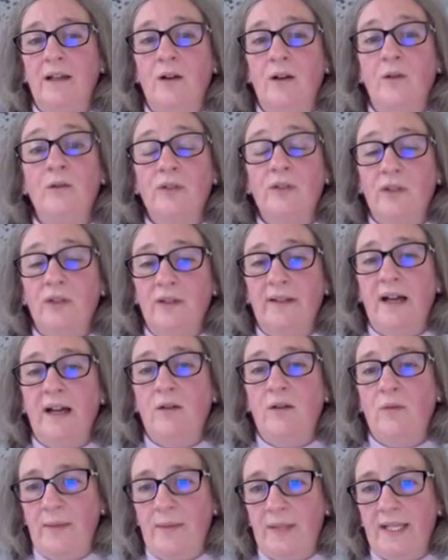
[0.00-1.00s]
also on
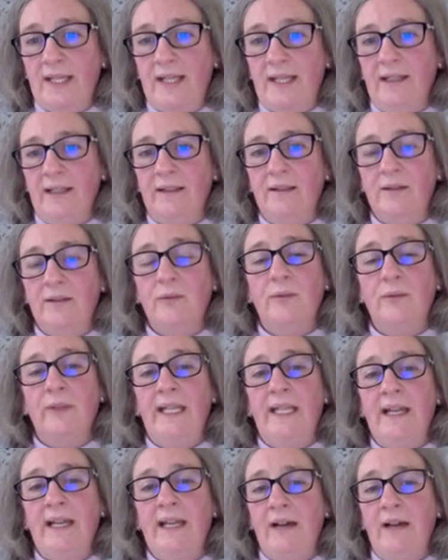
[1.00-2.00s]
our website,
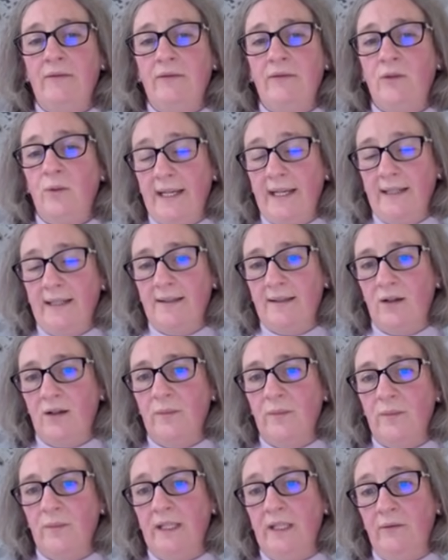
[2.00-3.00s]
we have quite
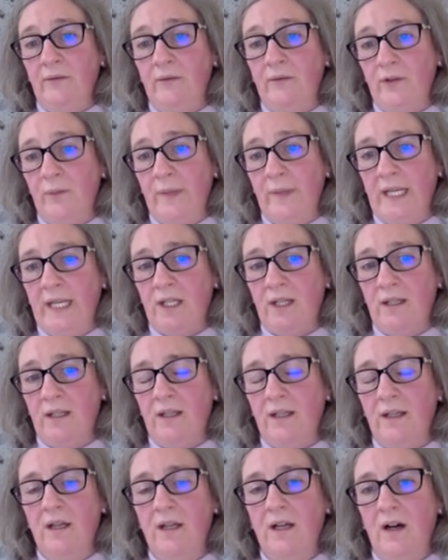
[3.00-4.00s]
some
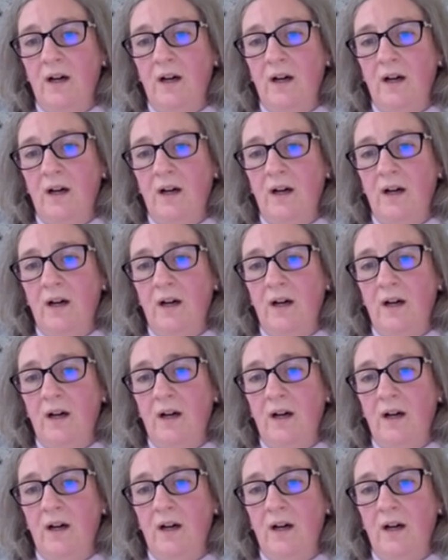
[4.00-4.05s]
information